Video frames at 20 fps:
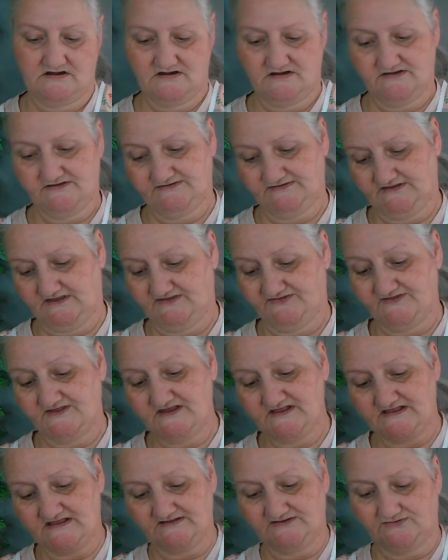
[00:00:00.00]
I
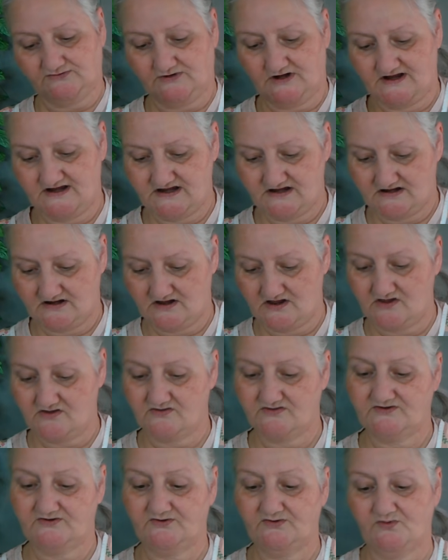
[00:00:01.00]
think that's right. Oh,
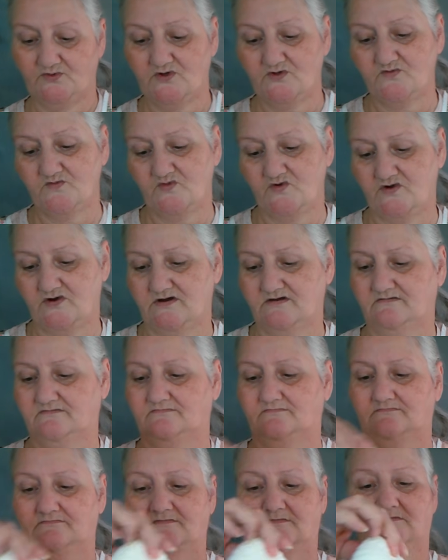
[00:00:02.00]
there's one more.
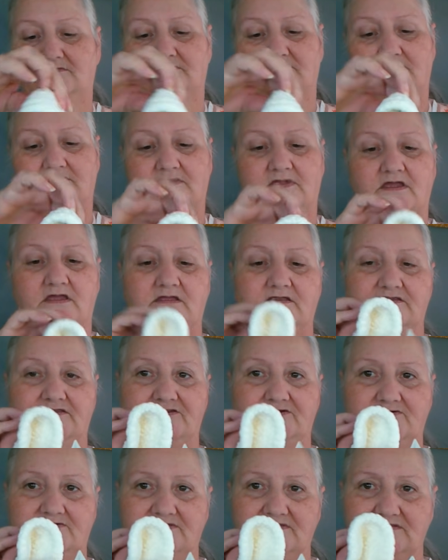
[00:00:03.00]

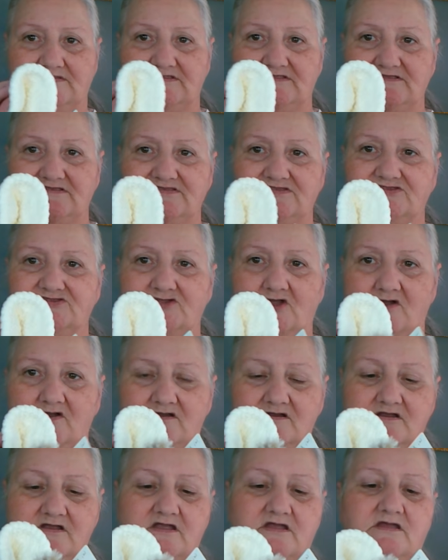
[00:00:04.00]
There's this
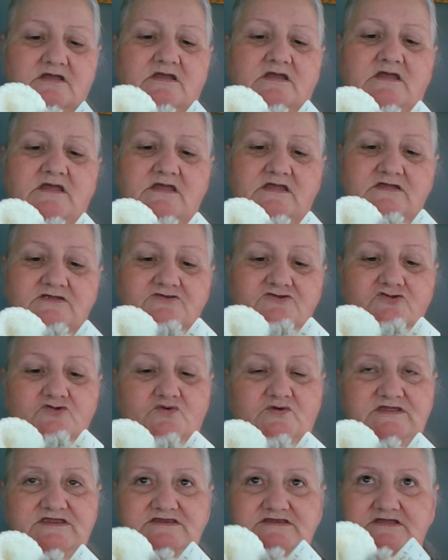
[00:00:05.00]
dark
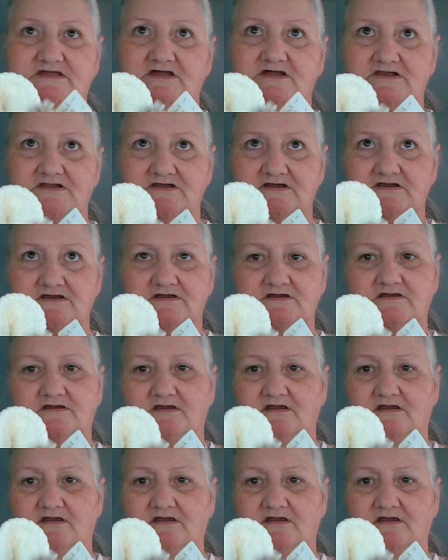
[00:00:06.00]
tweed color.